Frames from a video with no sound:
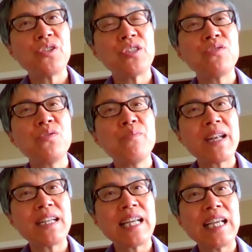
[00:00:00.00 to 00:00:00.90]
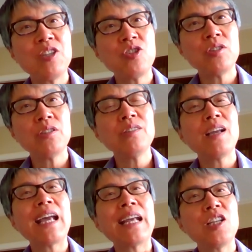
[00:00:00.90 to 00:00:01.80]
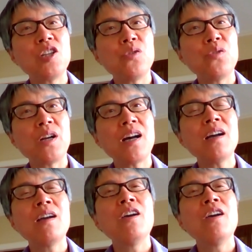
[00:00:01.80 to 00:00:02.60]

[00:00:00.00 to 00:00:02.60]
through meditation and the yoga,